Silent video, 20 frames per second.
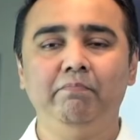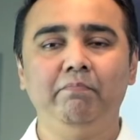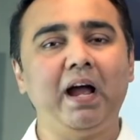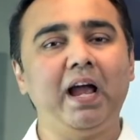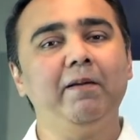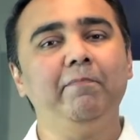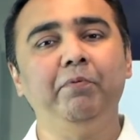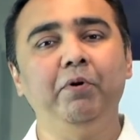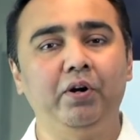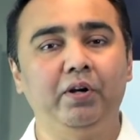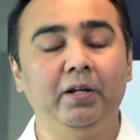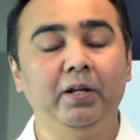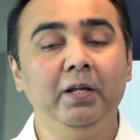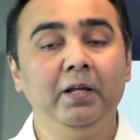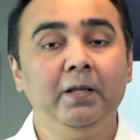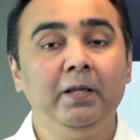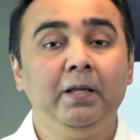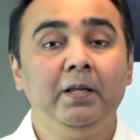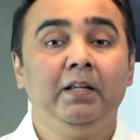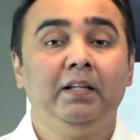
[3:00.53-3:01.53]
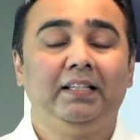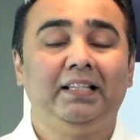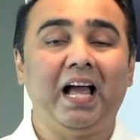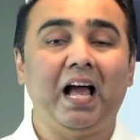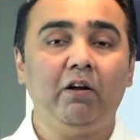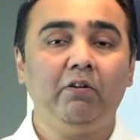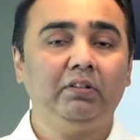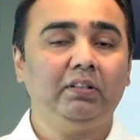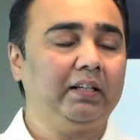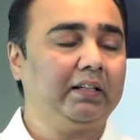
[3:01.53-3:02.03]
buy a put.
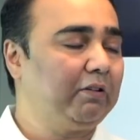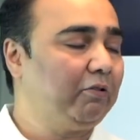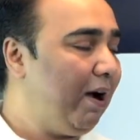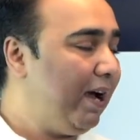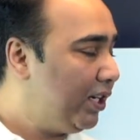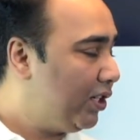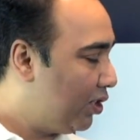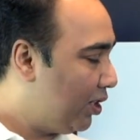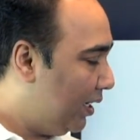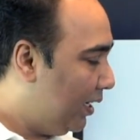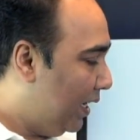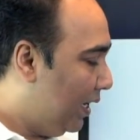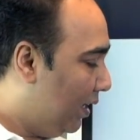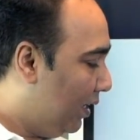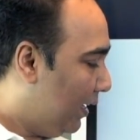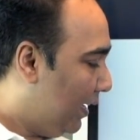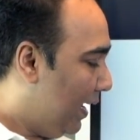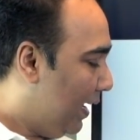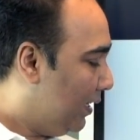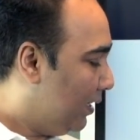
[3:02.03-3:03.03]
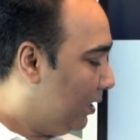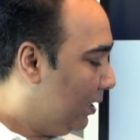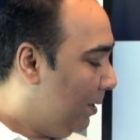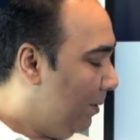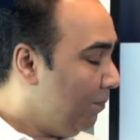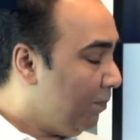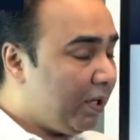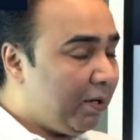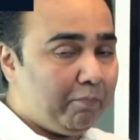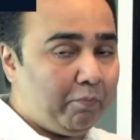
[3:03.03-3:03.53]
Now the question here is,
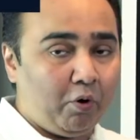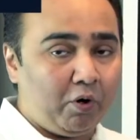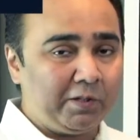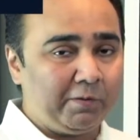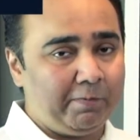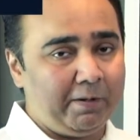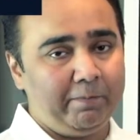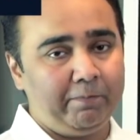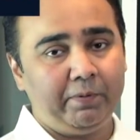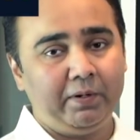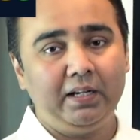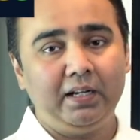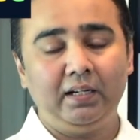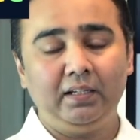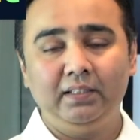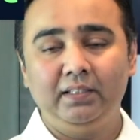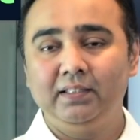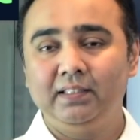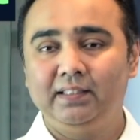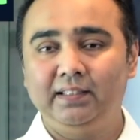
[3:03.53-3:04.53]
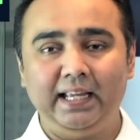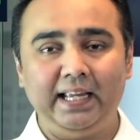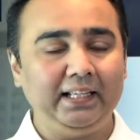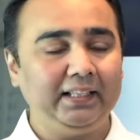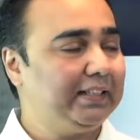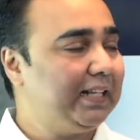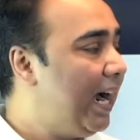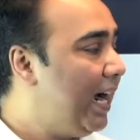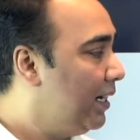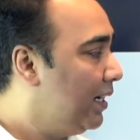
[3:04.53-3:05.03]
most people
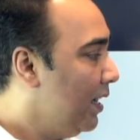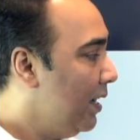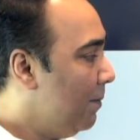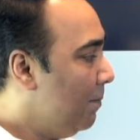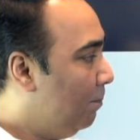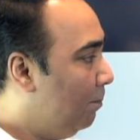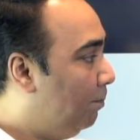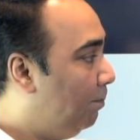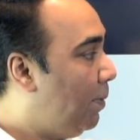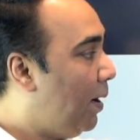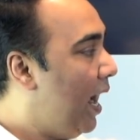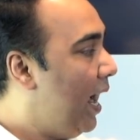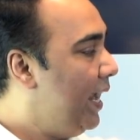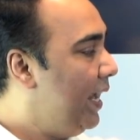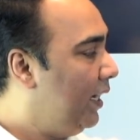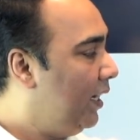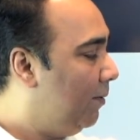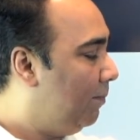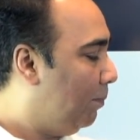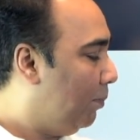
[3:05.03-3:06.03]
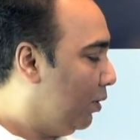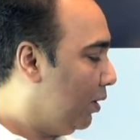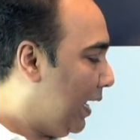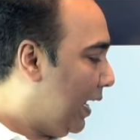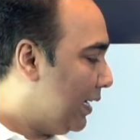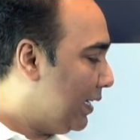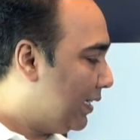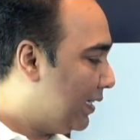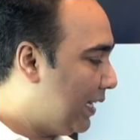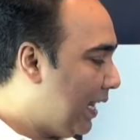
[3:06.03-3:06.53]
think that buying a put
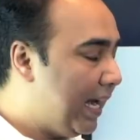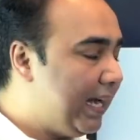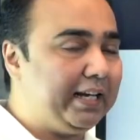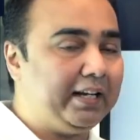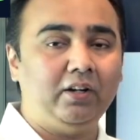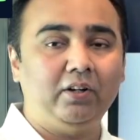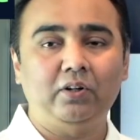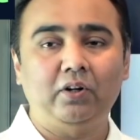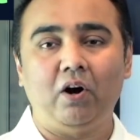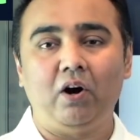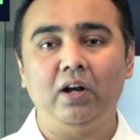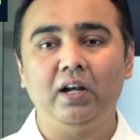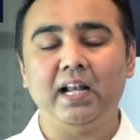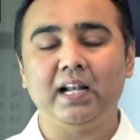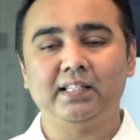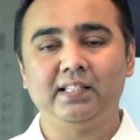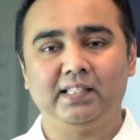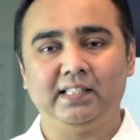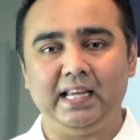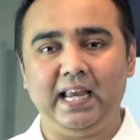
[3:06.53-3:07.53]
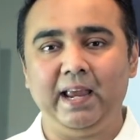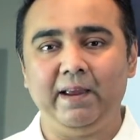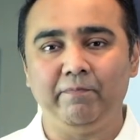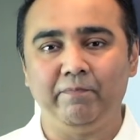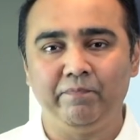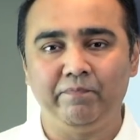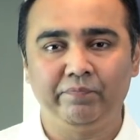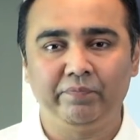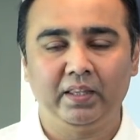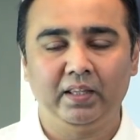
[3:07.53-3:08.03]
and selling a call are same.
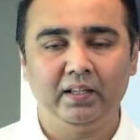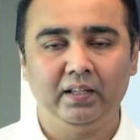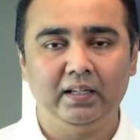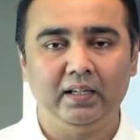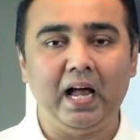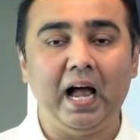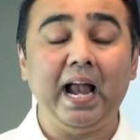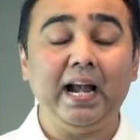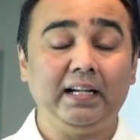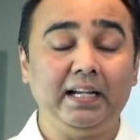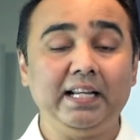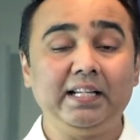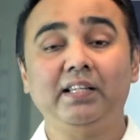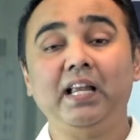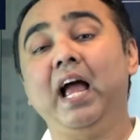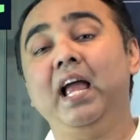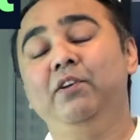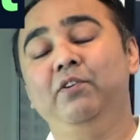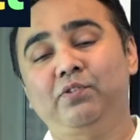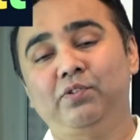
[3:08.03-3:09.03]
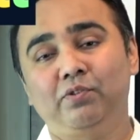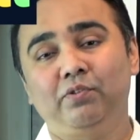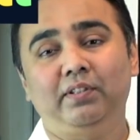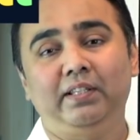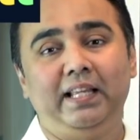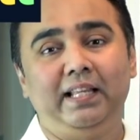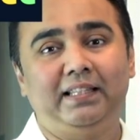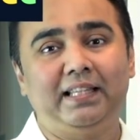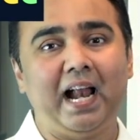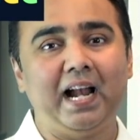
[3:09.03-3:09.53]
At least I used to
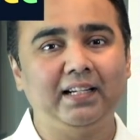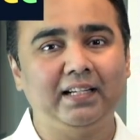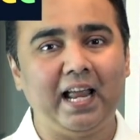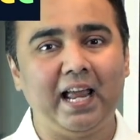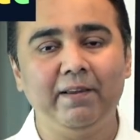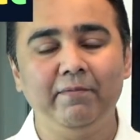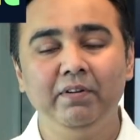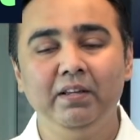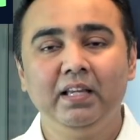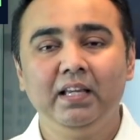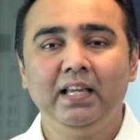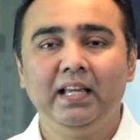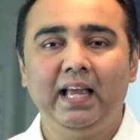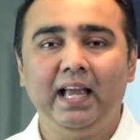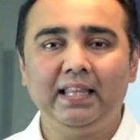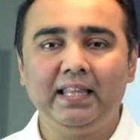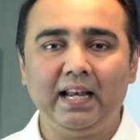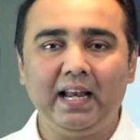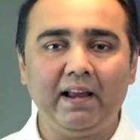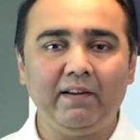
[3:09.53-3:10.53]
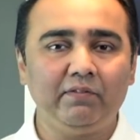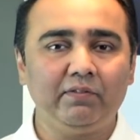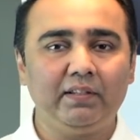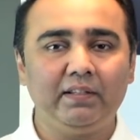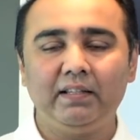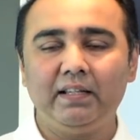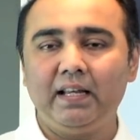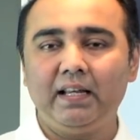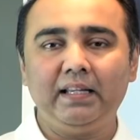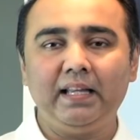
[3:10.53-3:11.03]
think that time. And then
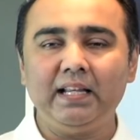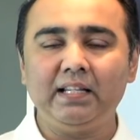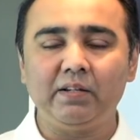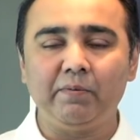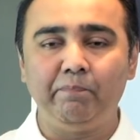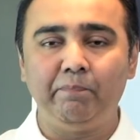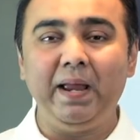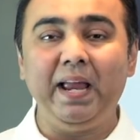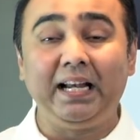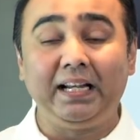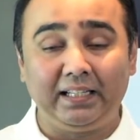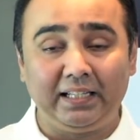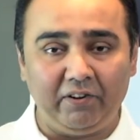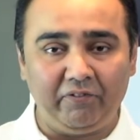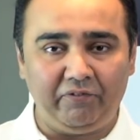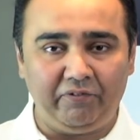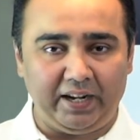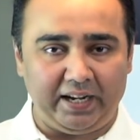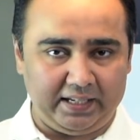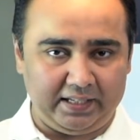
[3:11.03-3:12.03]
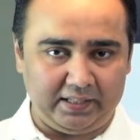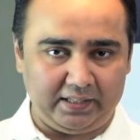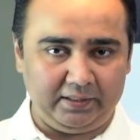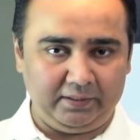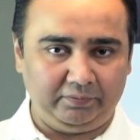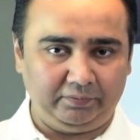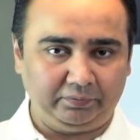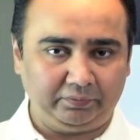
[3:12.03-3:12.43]
there's a big difference.